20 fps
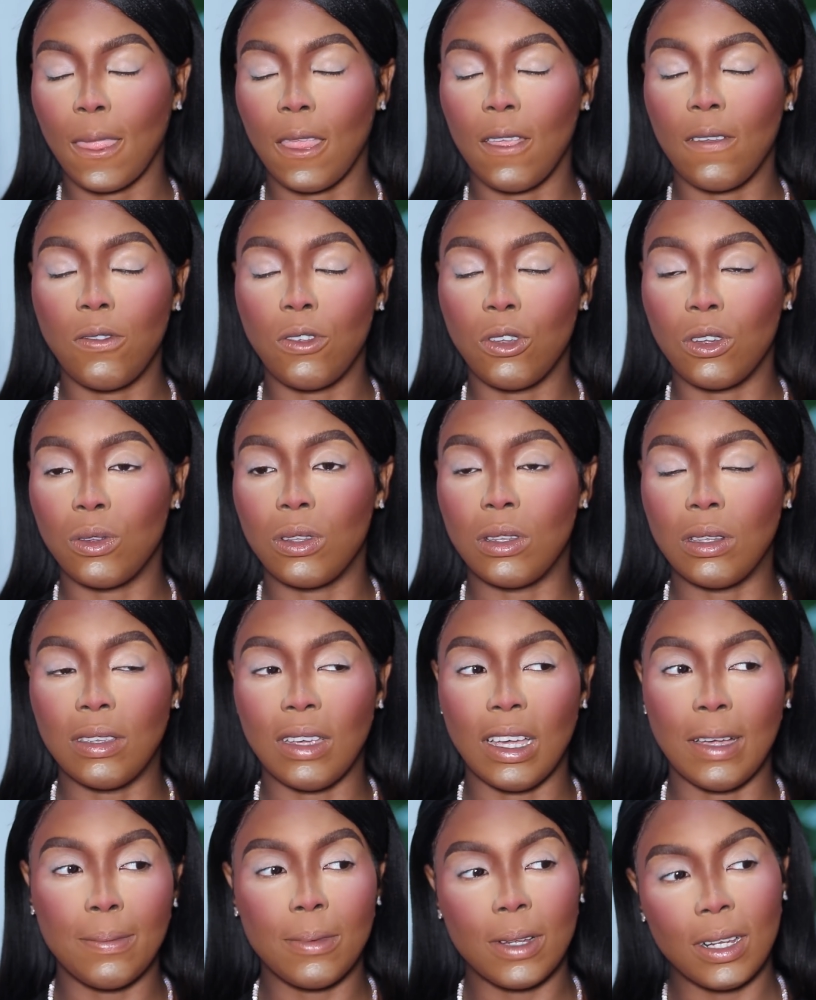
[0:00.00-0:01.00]
if you're the
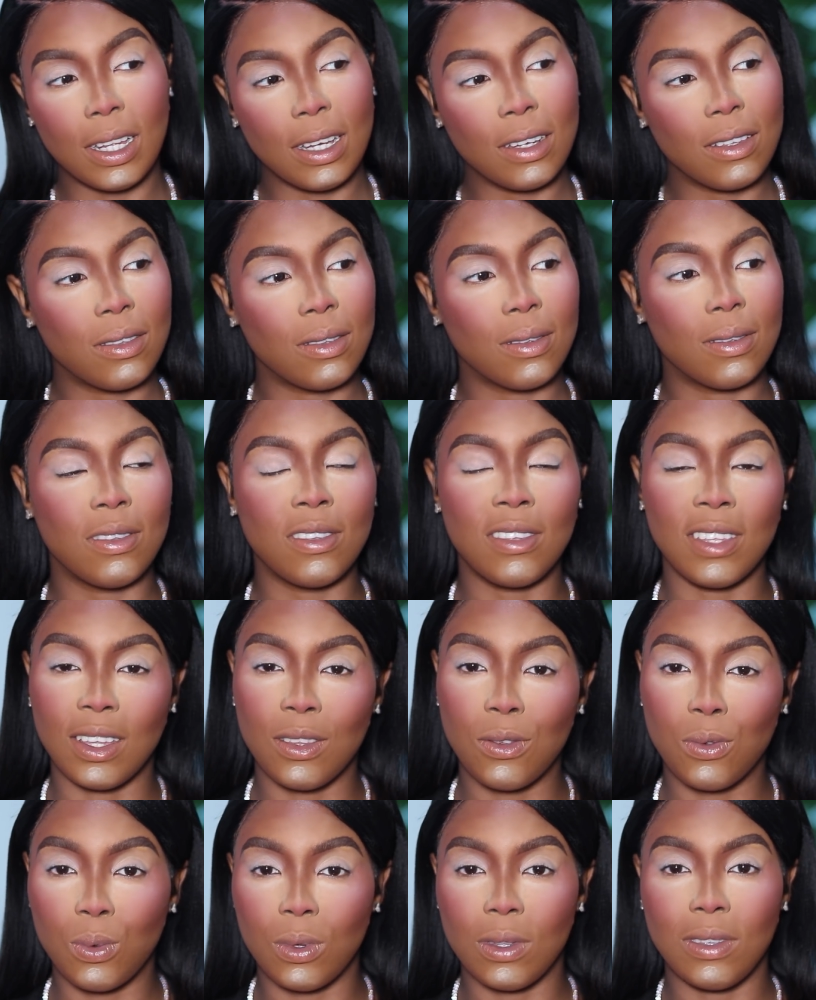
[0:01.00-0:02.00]
type that likes to
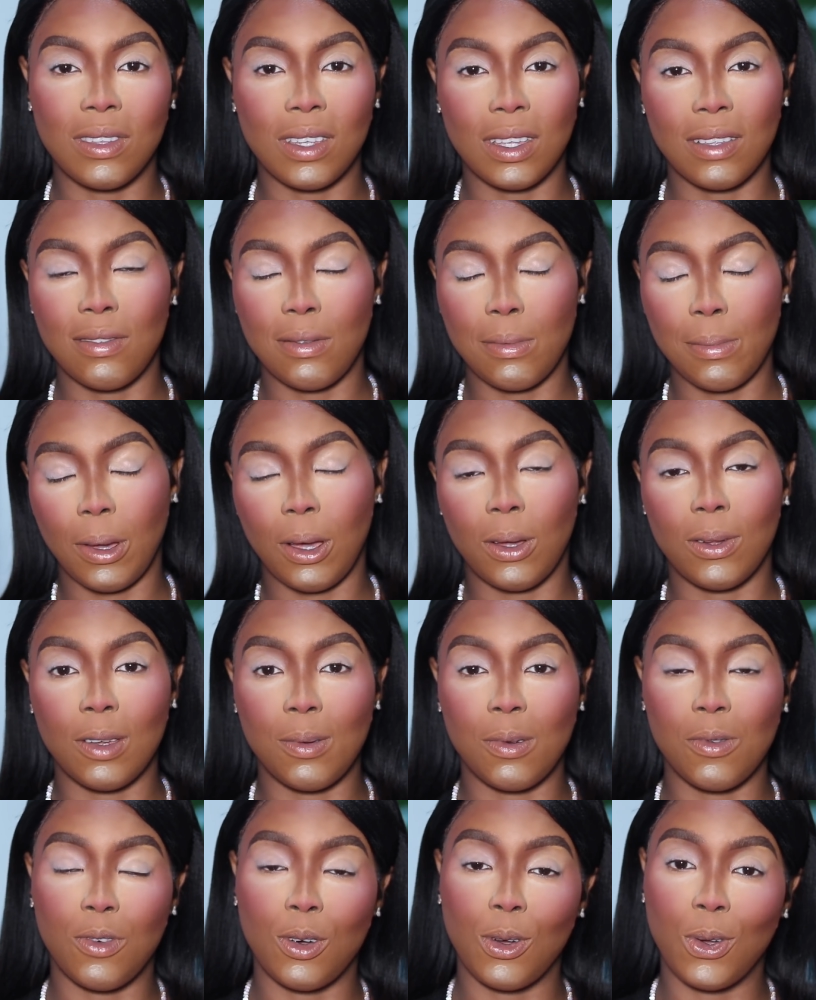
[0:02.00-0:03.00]
set with setting
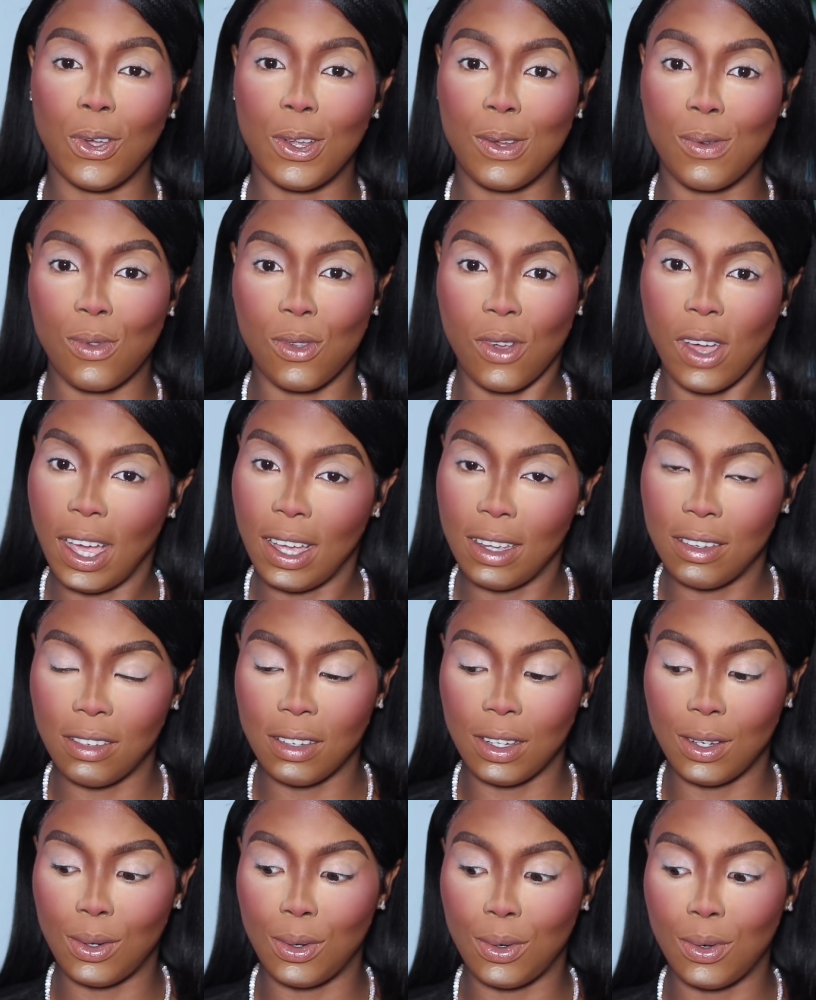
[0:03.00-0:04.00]
powder before going into
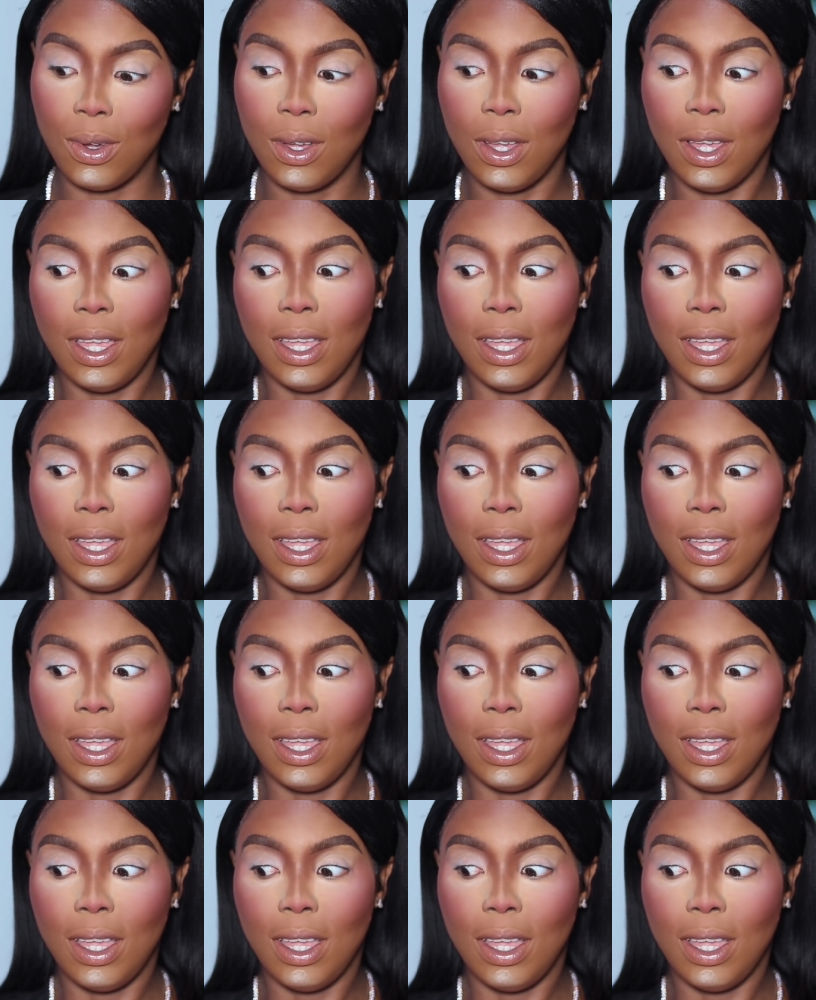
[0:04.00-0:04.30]
eyeshadow,